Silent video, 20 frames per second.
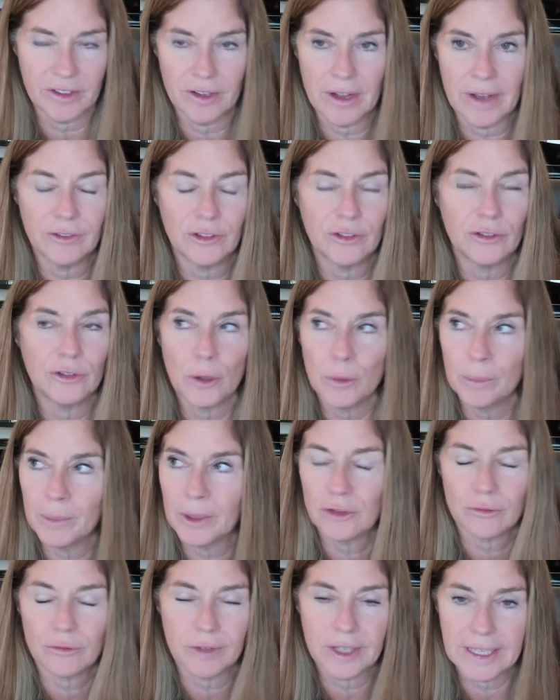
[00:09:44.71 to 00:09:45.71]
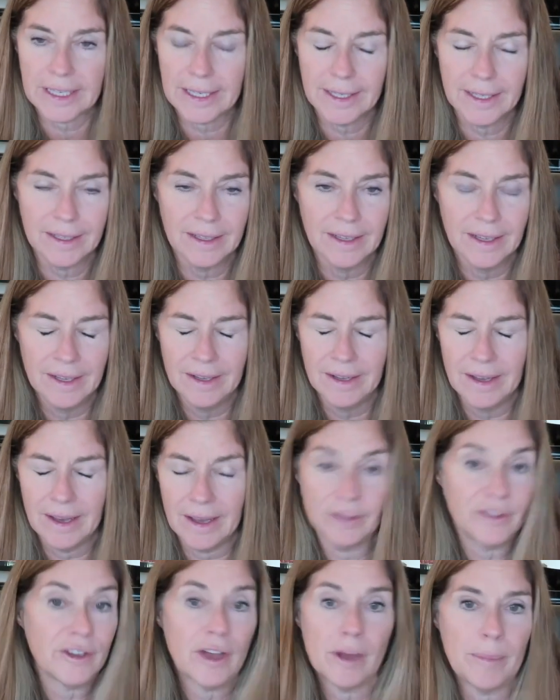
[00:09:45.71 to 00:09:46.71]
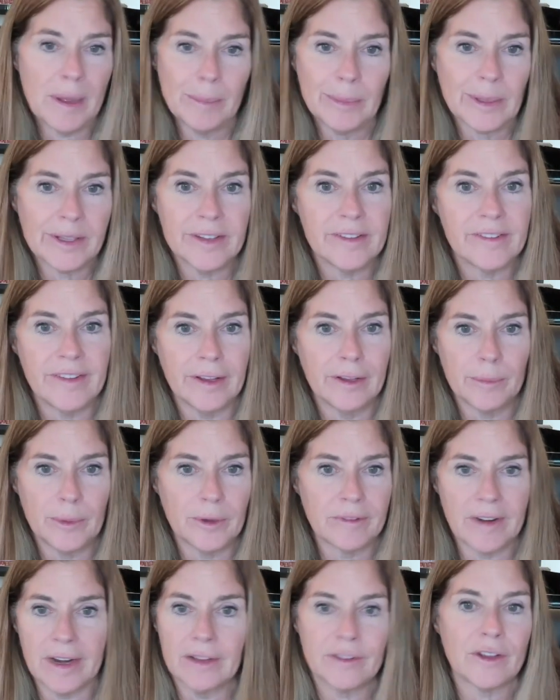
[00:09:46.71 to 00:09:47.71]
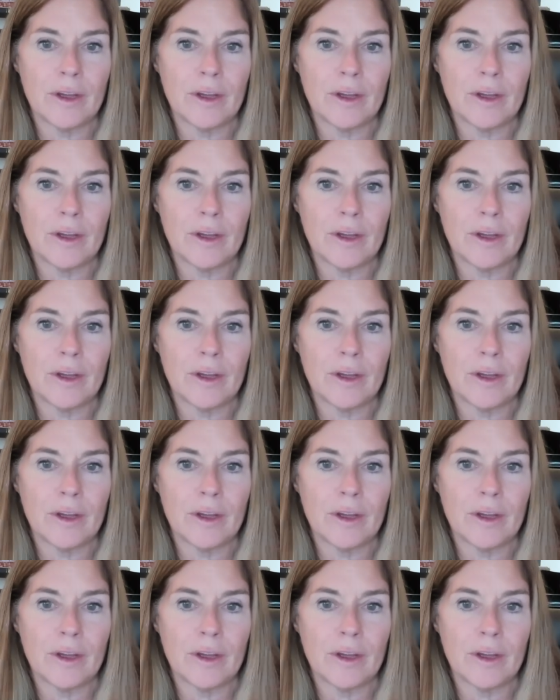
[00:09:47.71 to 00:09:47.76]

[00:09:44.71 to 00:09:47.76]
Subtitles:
and you have so much reading, and it's all publicly available, right?